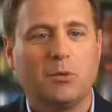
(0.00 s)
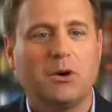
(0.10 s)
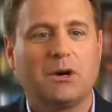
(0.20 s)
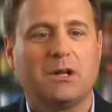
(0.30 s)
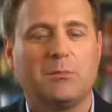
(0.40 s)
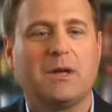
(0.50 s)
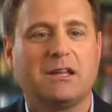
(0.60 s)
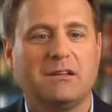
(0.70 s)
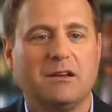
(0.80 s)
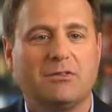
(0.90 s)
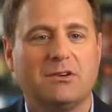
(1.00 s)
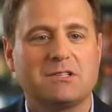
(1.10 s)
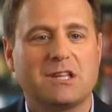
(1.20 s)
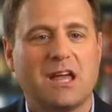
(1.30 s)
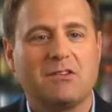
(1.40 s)
to work and make a
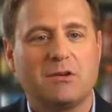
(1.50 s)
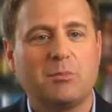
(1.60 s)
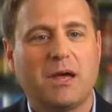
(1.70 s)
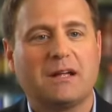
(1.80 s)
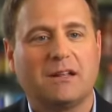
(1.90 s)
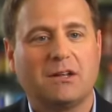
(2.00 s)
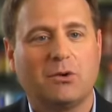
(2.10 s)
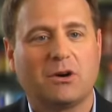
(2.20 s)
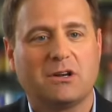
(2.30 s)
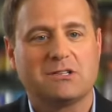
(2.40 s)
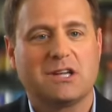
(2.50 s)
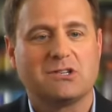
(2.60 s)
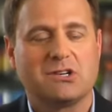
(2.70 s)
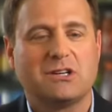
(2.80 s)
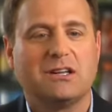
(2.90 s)
difference, to have an impact on the
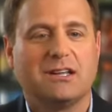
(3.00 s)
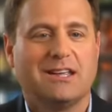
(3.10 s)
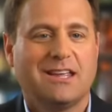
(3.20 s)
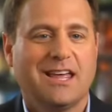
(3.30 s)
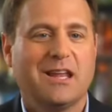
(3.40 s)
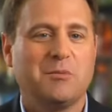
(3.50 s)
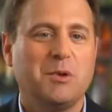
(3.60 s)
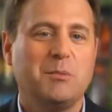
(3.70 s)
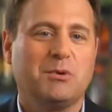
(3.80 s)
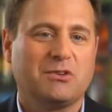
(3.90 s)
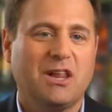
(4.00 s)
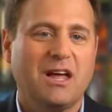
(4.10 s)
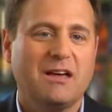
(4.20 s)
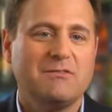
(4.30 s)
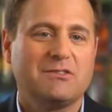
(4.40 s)
organization and in people's
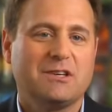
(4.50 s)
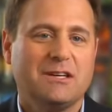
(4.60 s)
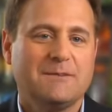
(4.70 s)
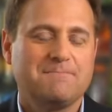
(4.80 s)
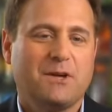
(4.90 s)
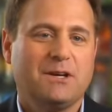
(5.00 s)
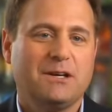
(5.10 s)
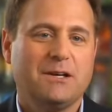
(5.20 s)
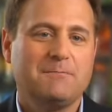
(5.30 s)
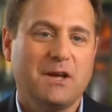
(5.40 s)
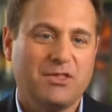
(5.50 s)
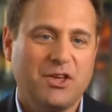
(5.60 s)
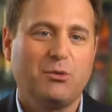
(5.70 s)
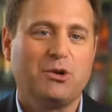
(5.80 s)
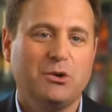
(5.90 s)
lives. I
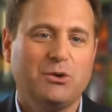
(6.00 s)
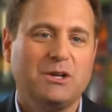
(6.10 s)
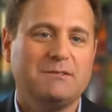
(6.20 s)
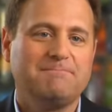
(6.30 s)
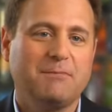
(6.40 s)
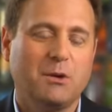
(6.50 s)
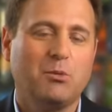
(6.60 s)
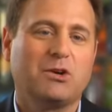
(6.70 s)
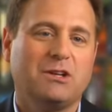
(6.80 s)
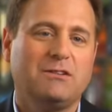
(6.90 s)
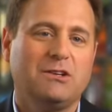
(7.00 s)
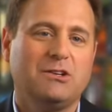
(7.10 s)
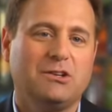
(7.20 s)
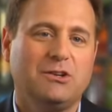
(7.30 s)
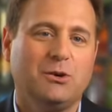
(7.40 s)
think we're doing it, and we'll continue
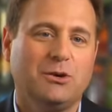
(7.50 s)
to do